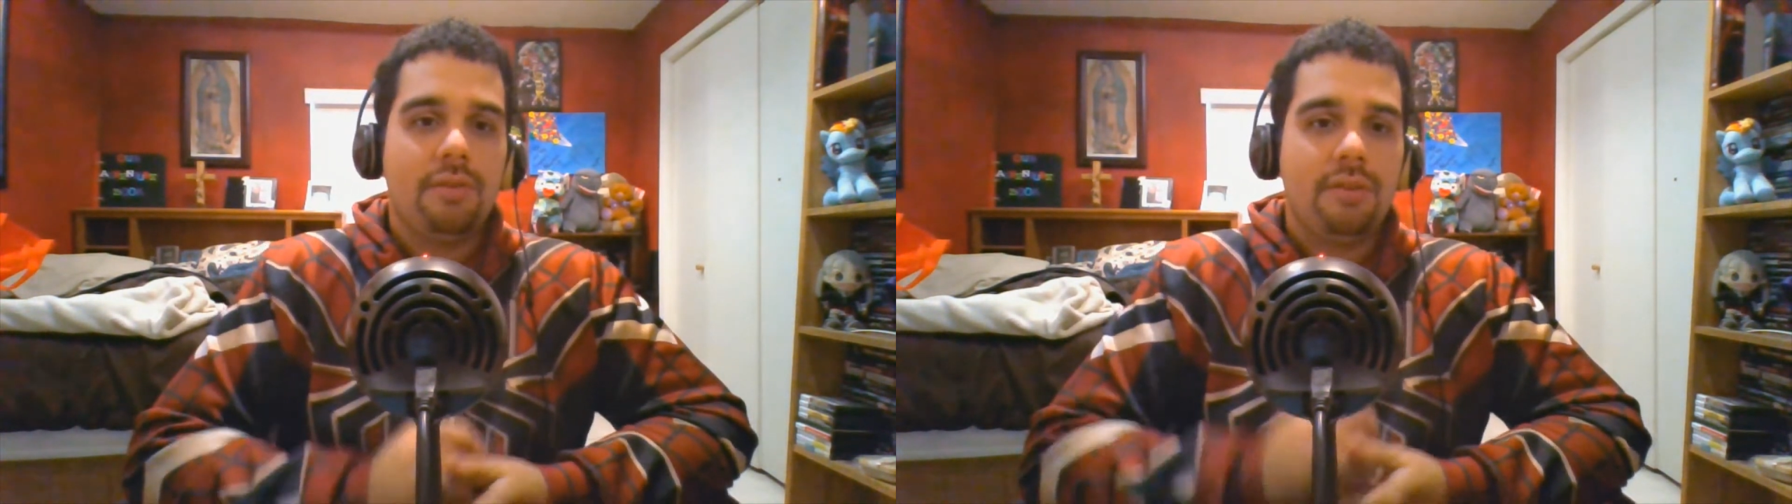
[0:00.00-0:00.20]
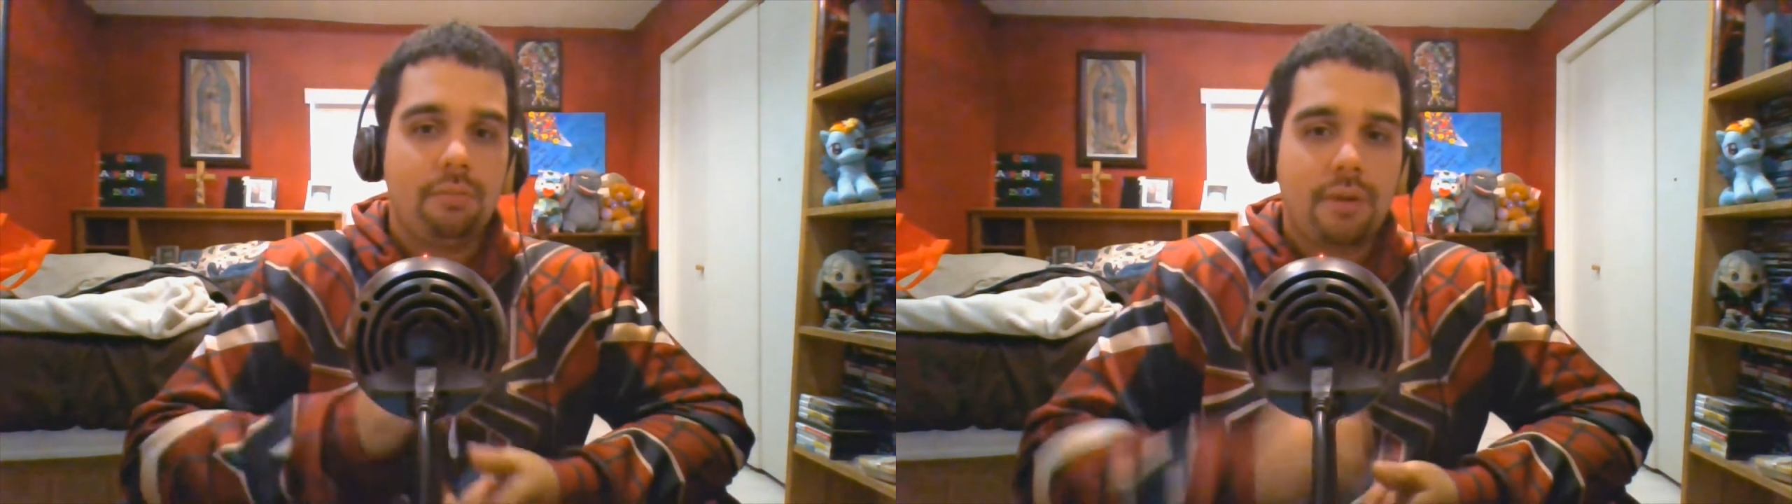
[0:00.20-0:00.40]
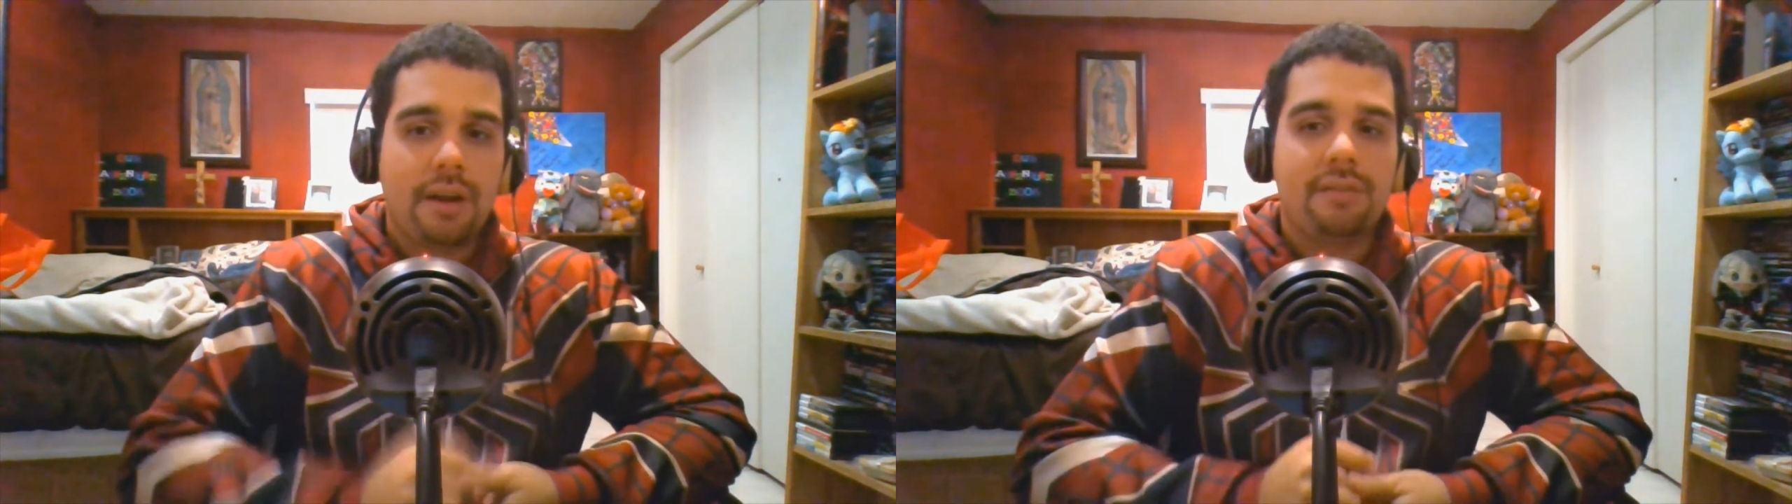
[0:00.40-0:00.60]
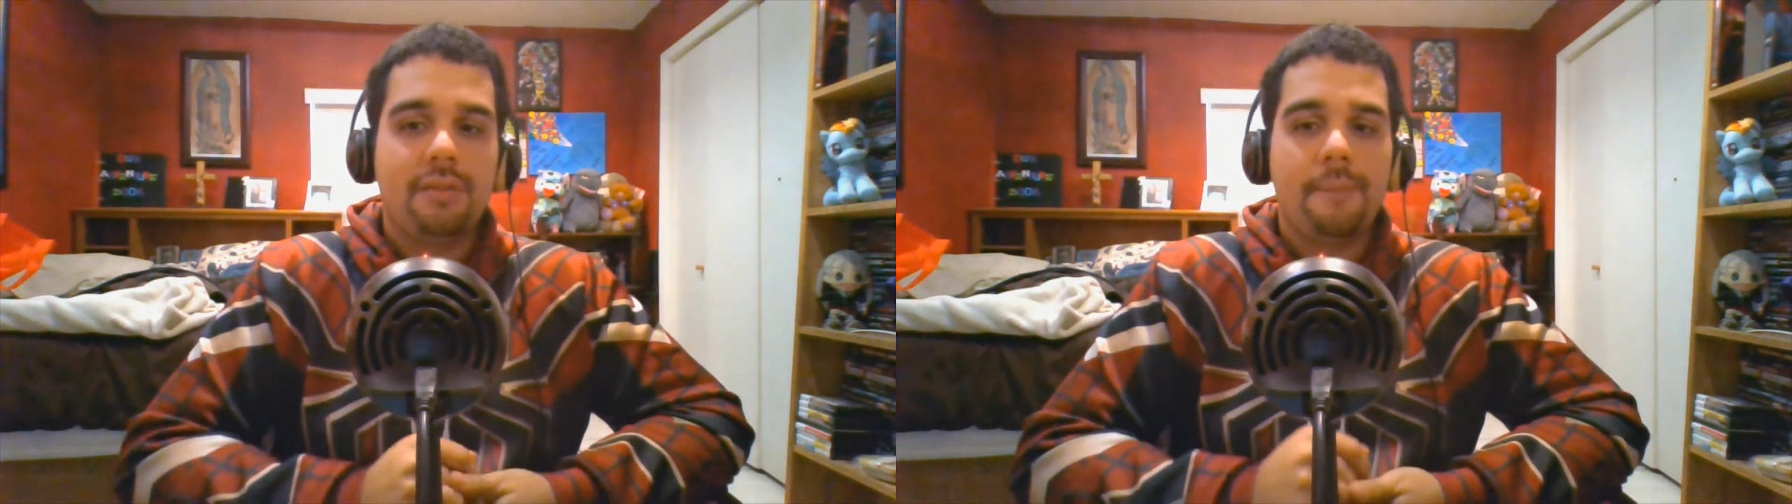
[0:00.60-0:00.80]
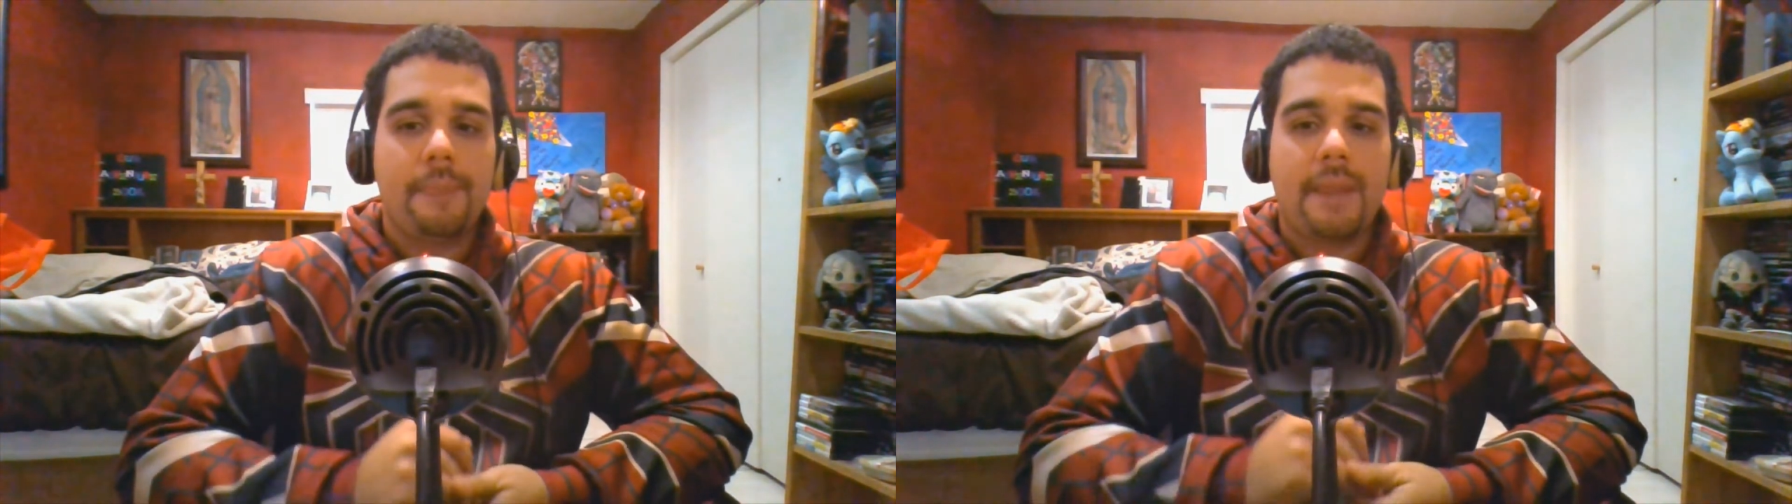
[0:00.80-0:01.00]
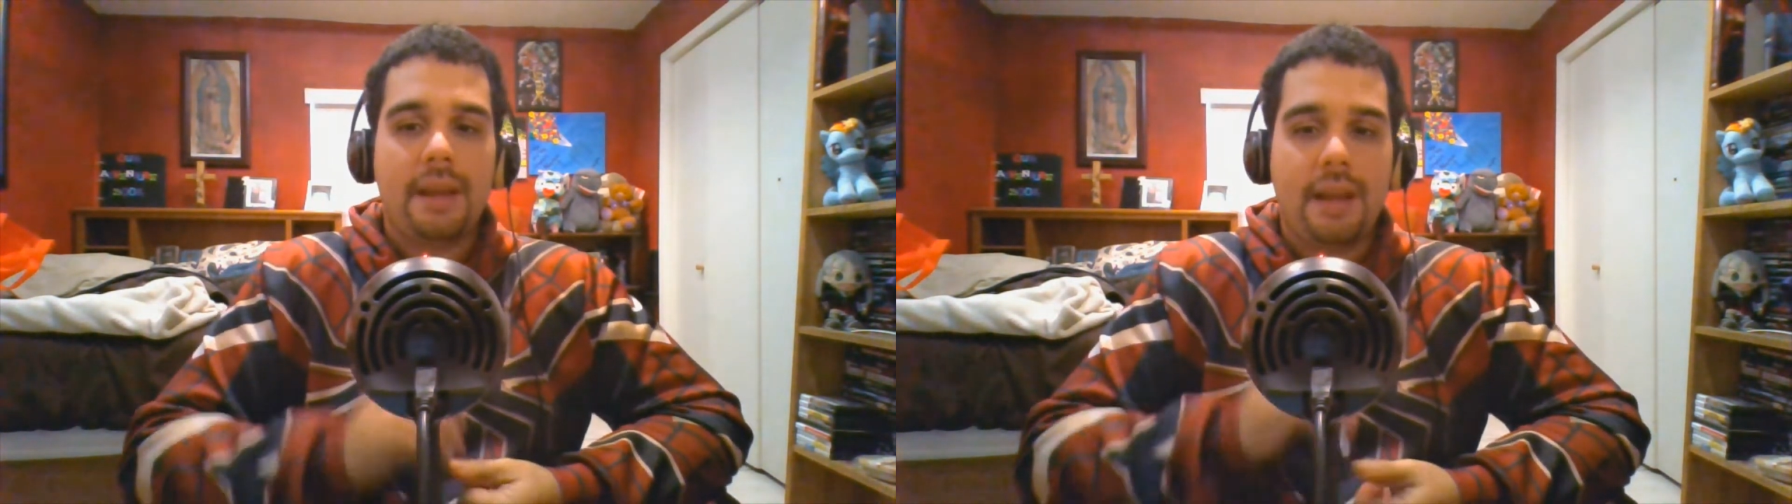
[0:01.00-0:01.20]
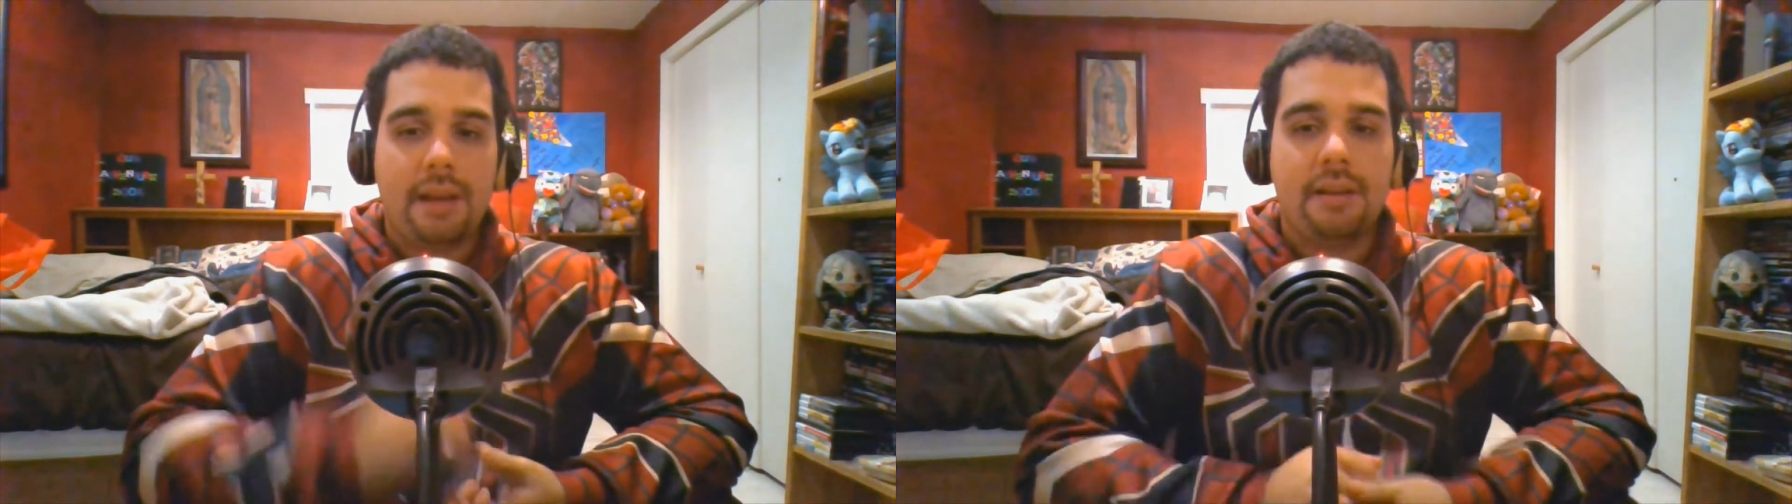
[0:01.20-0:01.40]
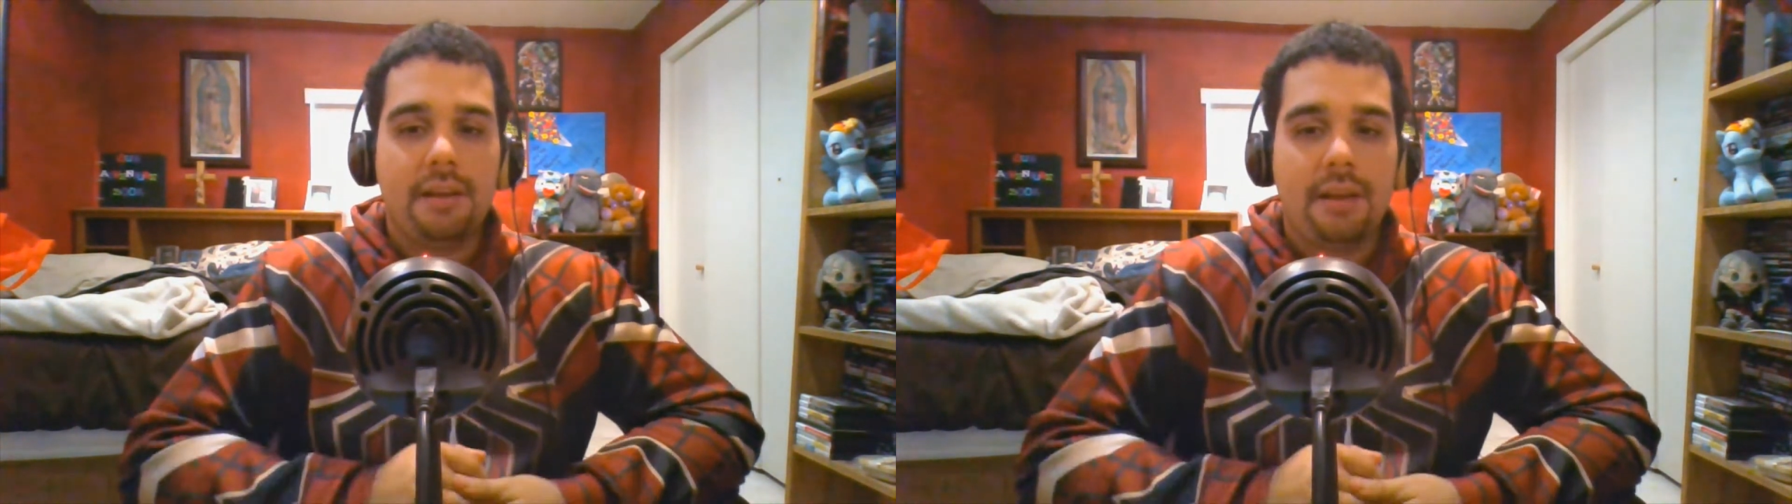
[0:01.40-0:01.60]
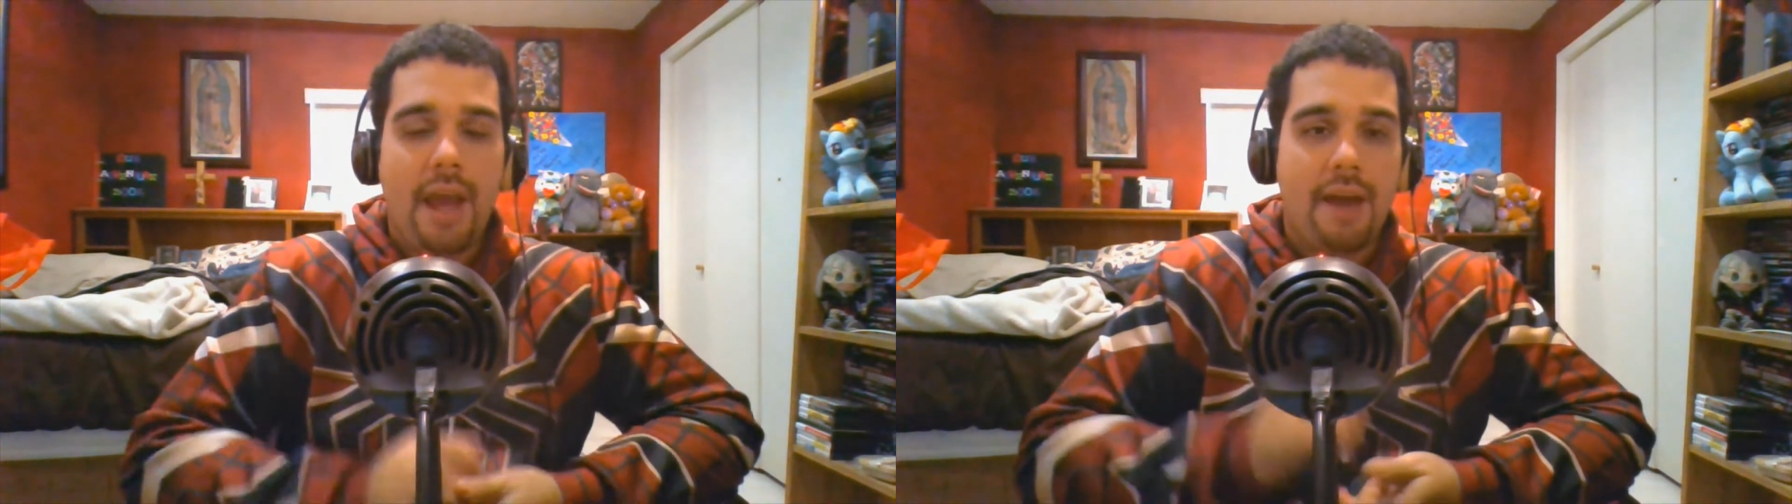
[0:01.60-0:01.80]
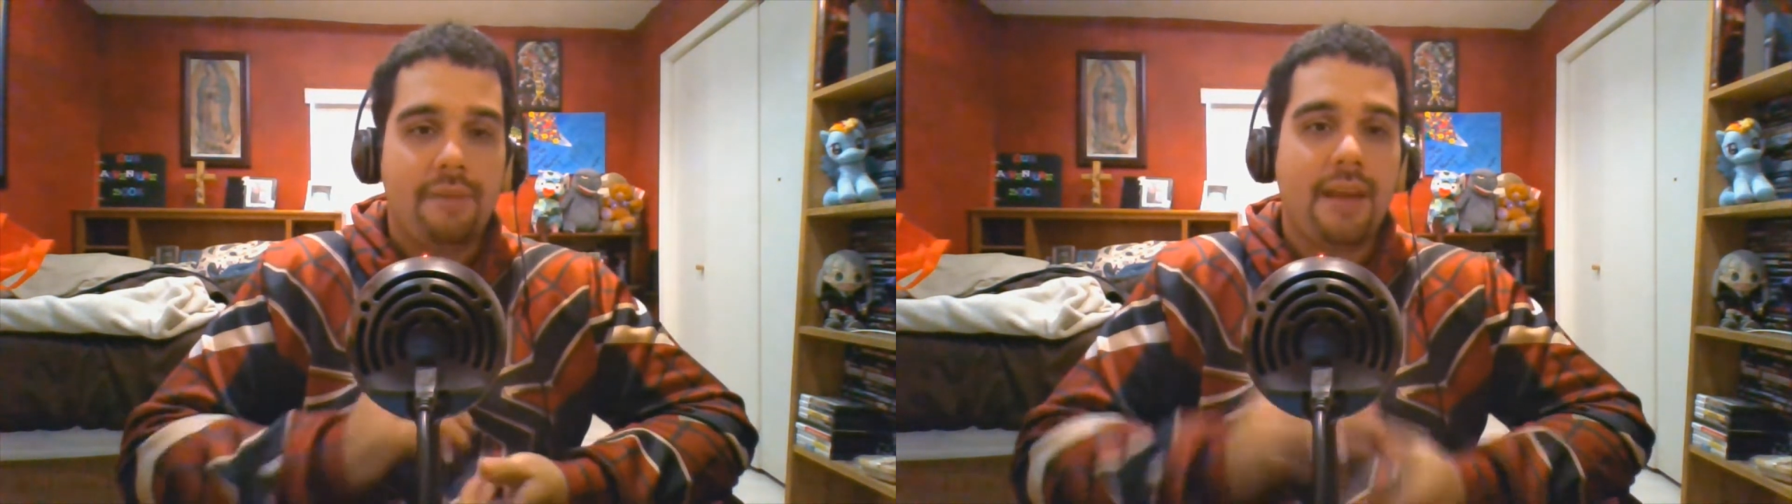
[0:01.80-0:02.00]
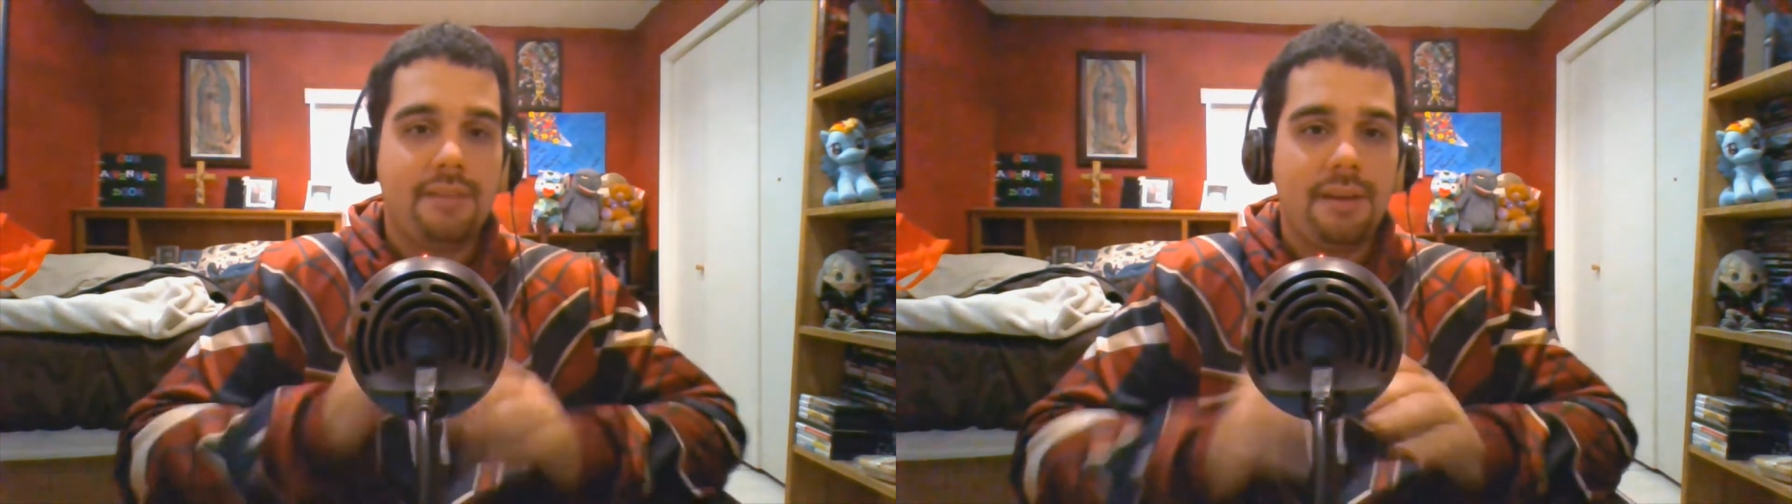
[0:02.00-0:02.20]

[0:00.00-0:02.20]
We see Rex and Anakin have that